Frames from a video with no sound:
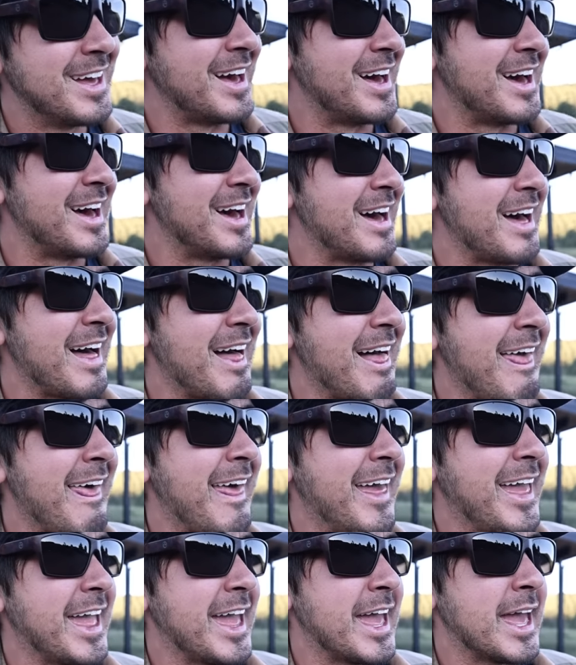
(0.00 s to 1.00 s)
uh,
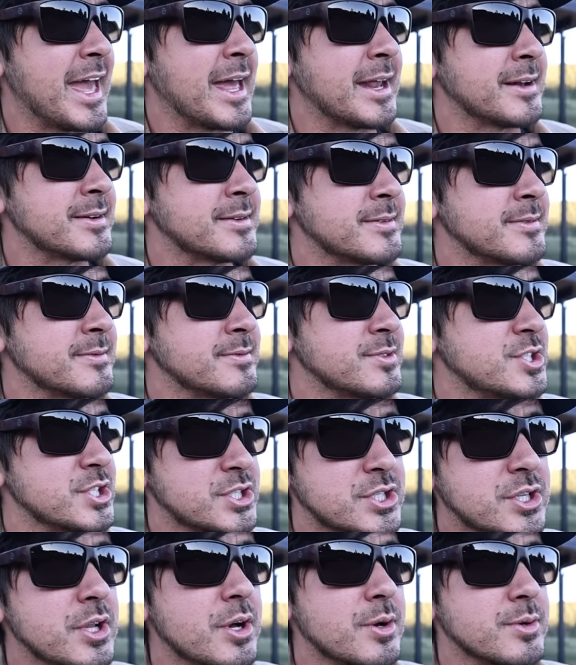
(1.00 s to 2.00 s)
and
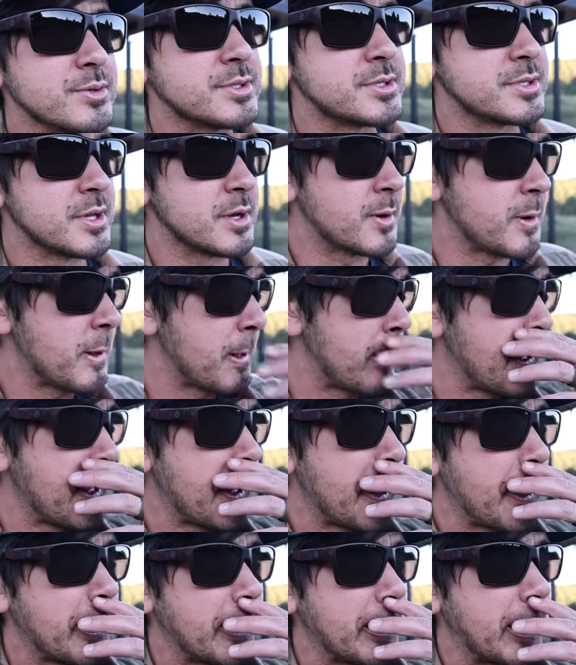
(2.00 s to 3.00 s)
just closed. So
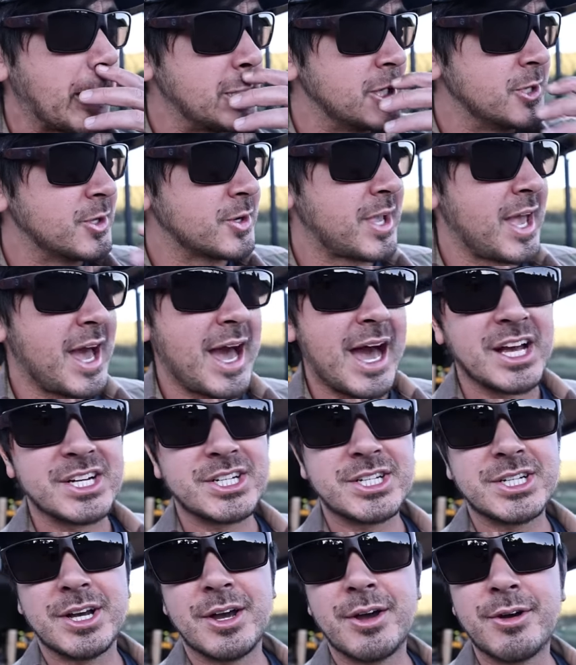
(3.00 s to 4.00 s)
got a little
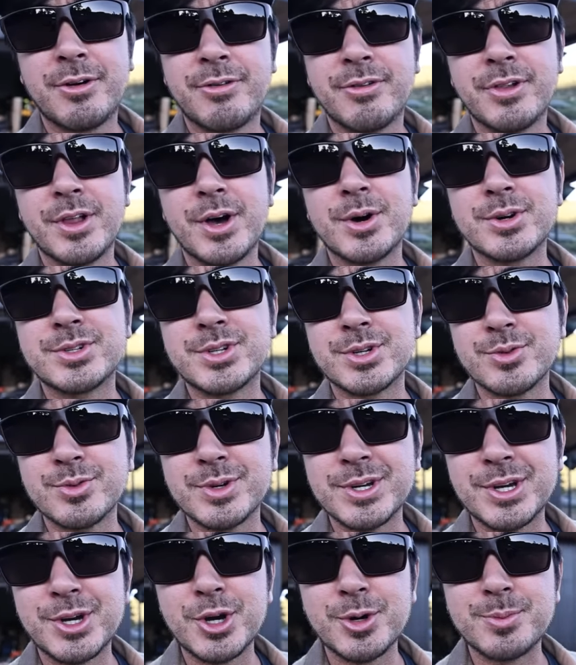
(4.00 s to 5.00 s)
cash flow to
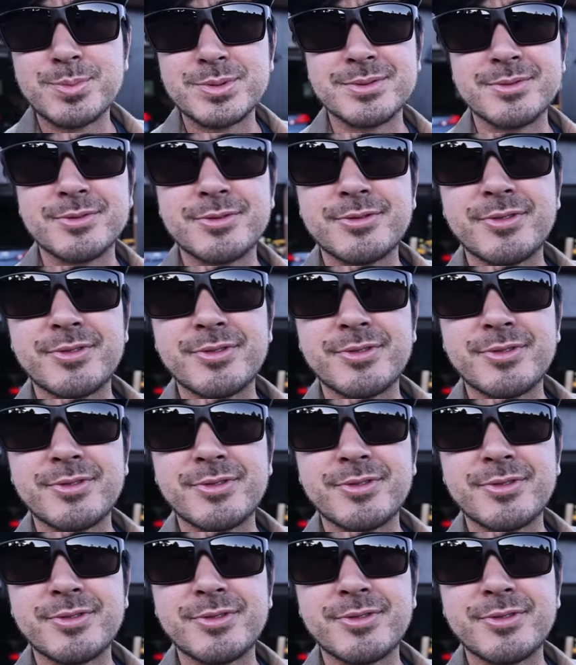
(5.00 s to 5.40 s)
recoup some